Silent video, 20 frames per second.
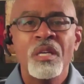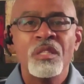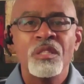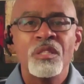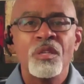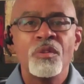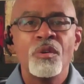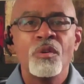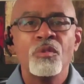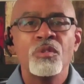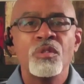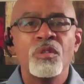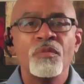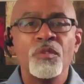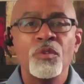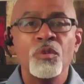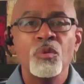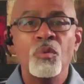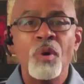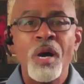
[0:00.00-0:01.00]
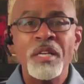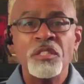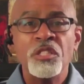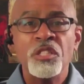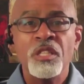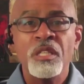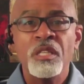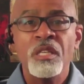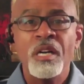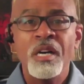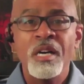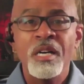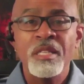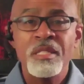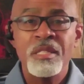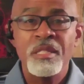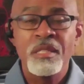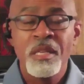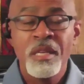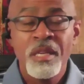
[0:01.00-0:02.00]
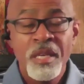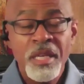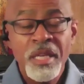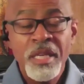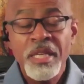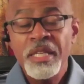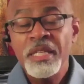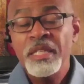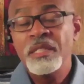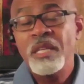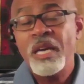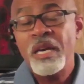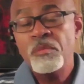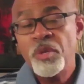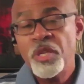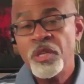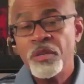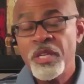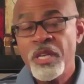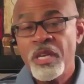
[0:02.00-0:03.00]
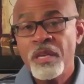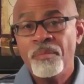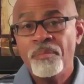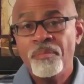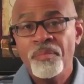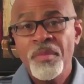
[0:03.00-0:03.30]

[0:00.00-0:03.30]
to those of you watching us in Liberia